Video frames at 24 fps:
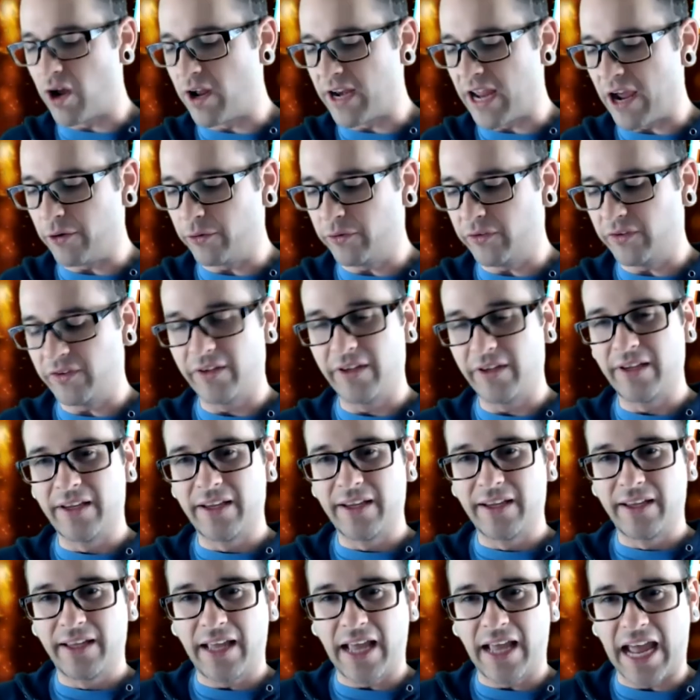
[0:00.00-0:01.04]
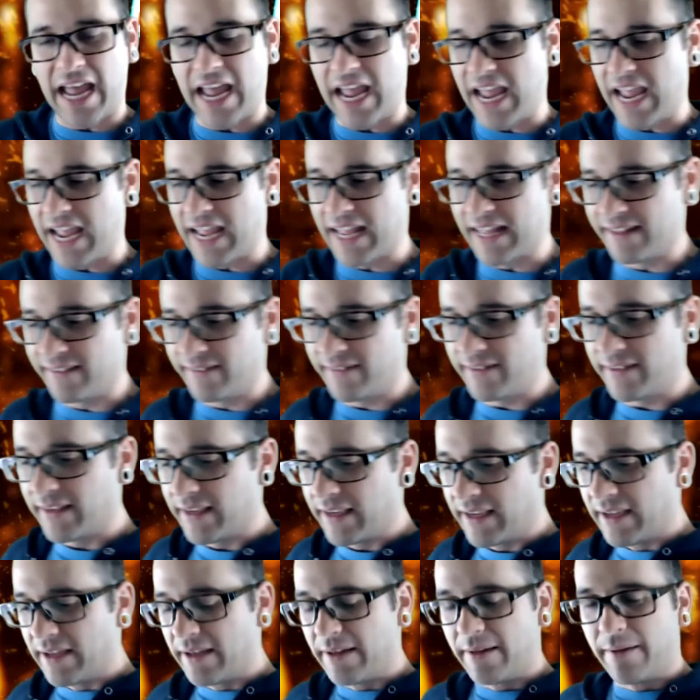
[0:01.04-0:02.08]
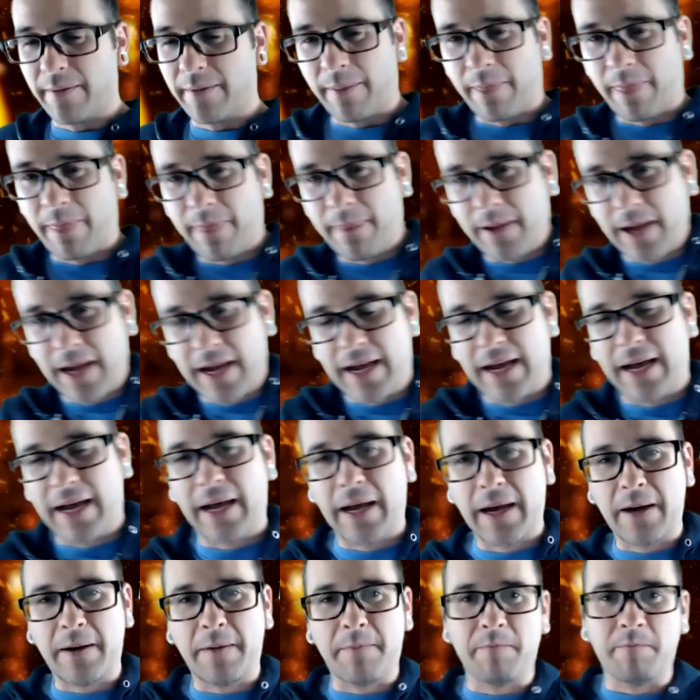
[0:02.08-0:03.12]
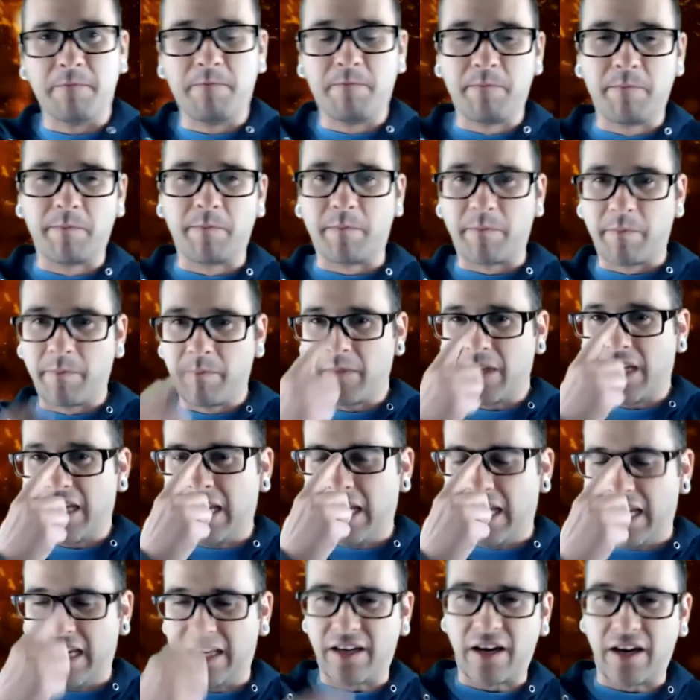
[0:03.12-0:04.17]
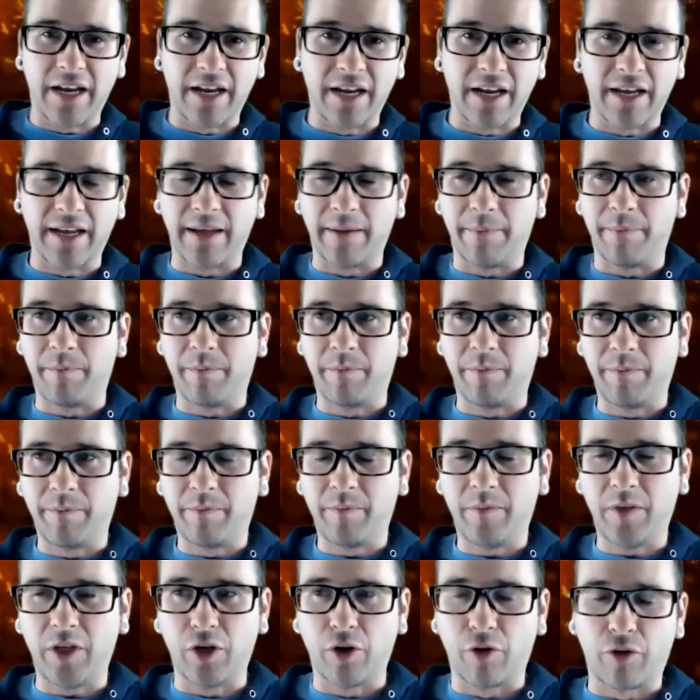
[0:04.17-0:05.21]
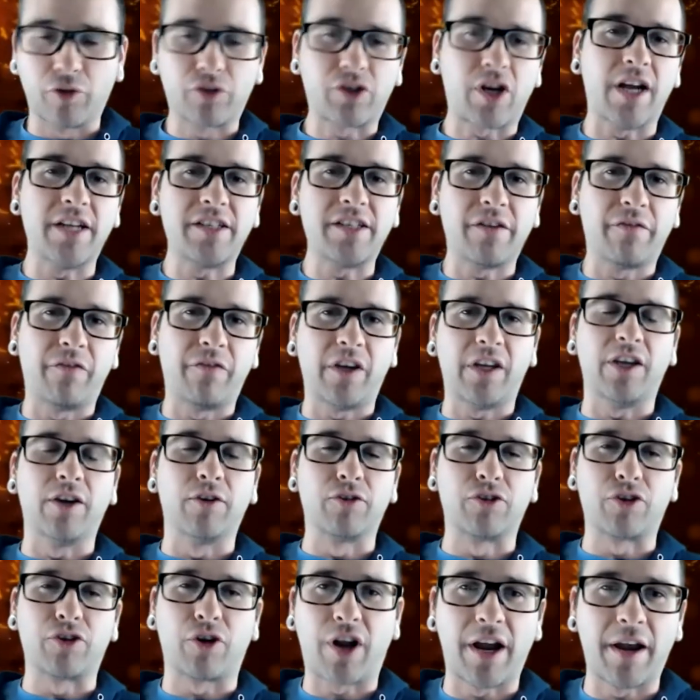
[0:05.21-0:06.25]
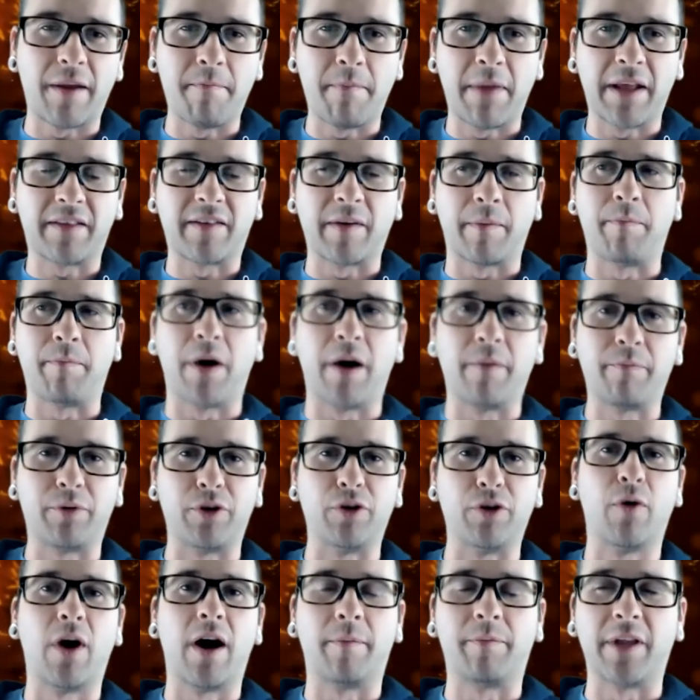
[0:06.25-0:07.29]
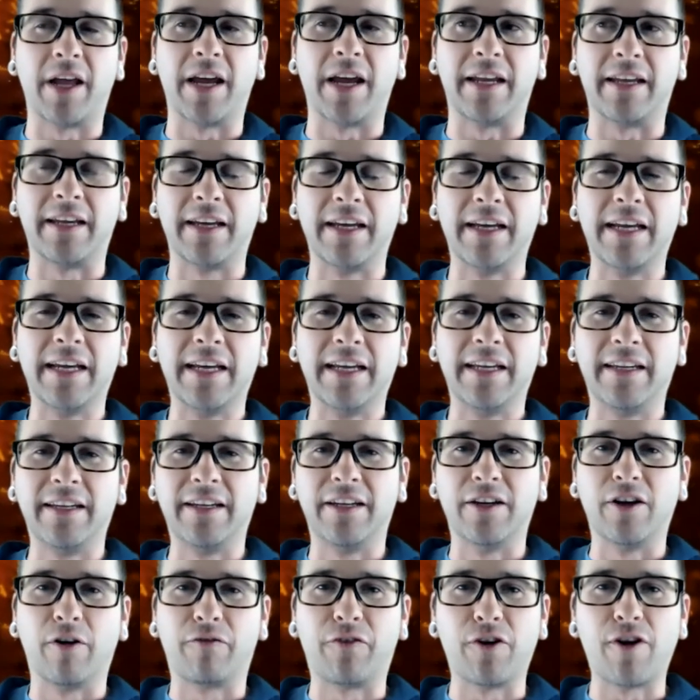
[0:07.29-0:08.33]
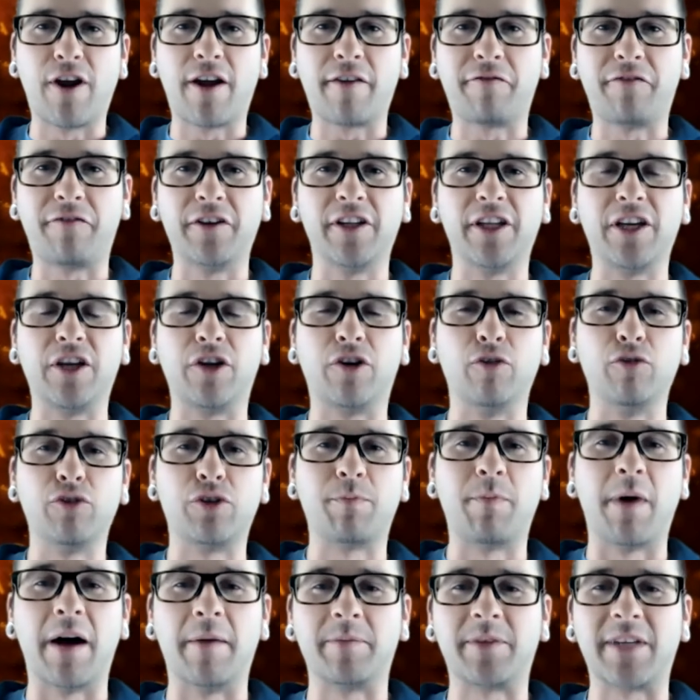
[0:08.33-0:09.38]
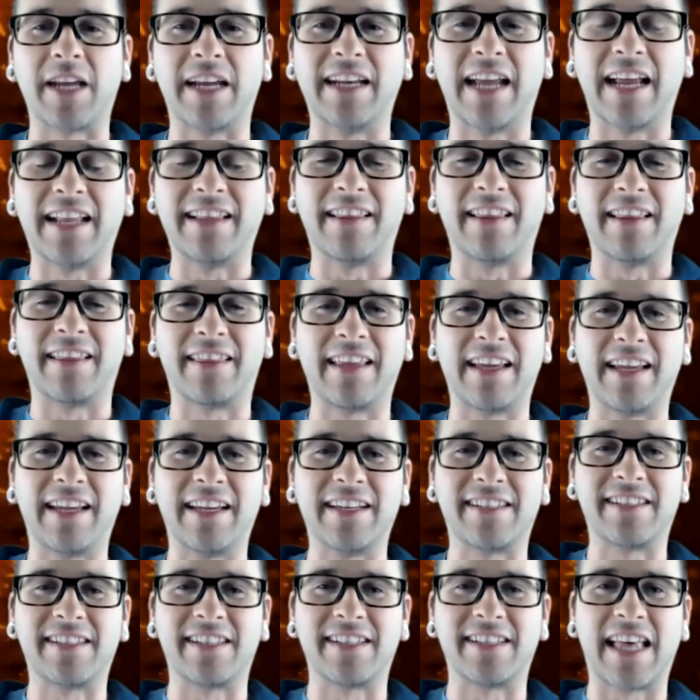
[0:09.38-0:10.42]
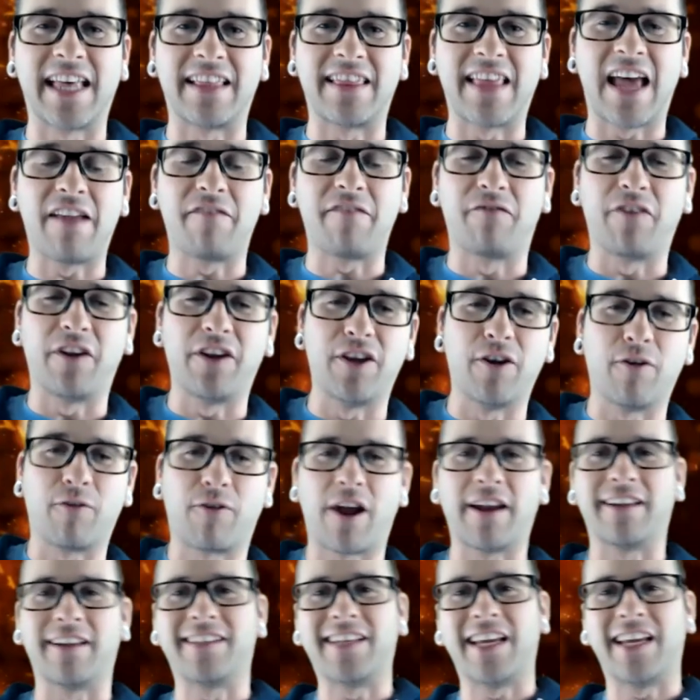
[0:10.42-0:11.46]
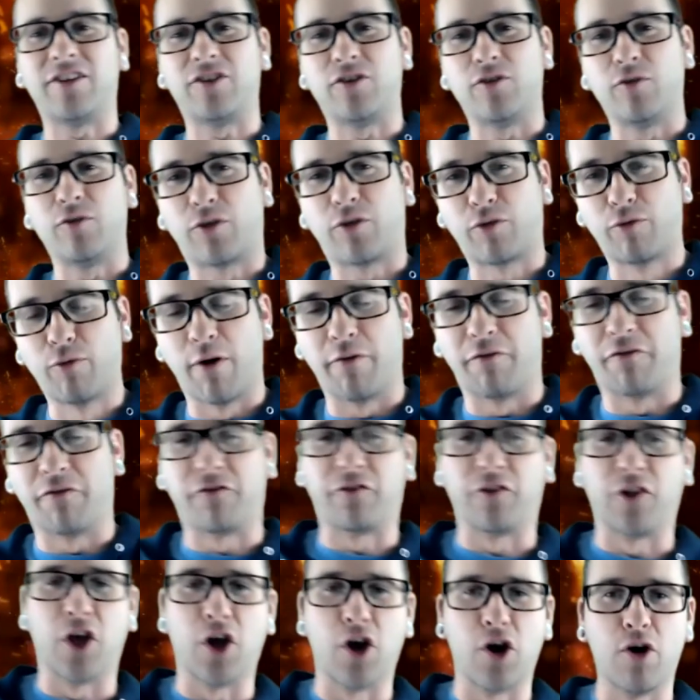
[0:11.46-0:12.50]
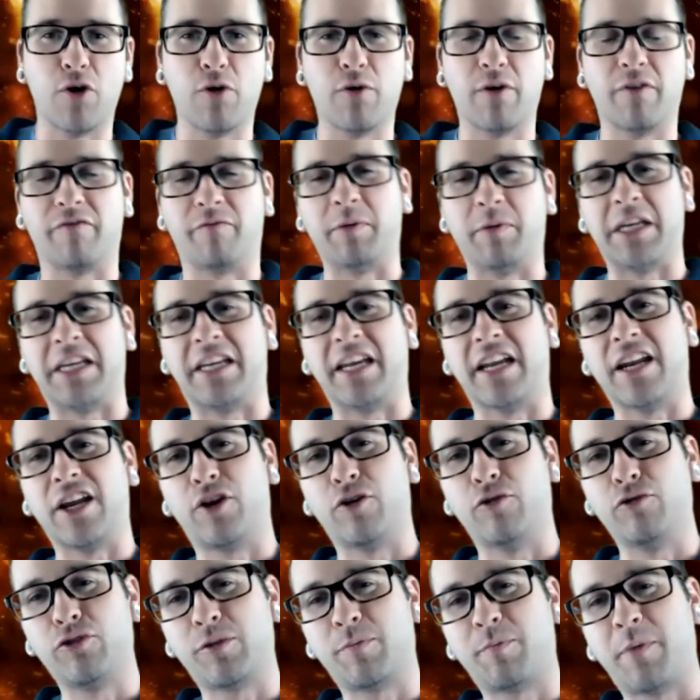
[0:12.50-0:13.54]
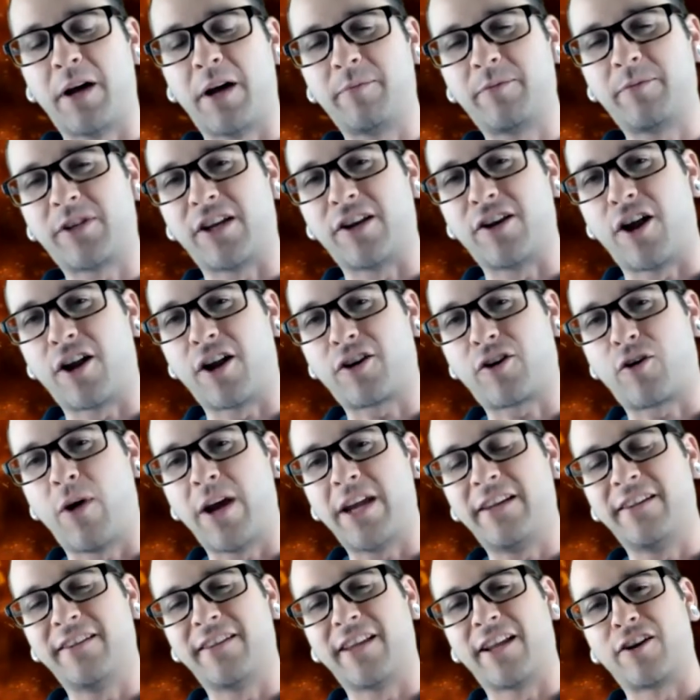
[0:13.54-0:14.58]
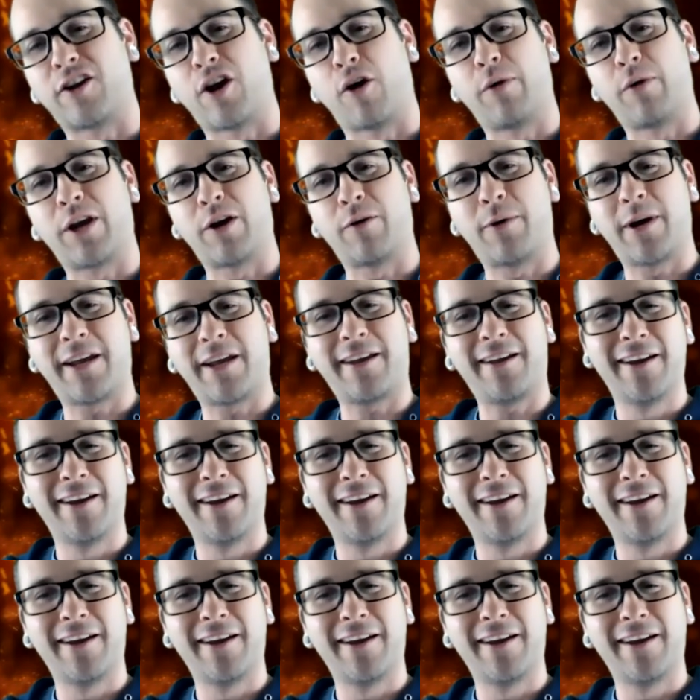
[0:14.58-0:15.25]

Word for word: out, and um, it, it kind of you know those kinds of videos are kind of meant to pump you up like you know if you're not feeling goosebumps and and the thing is is that that video kind of takes you through a flow of beginning goosebumps and not quite and then going away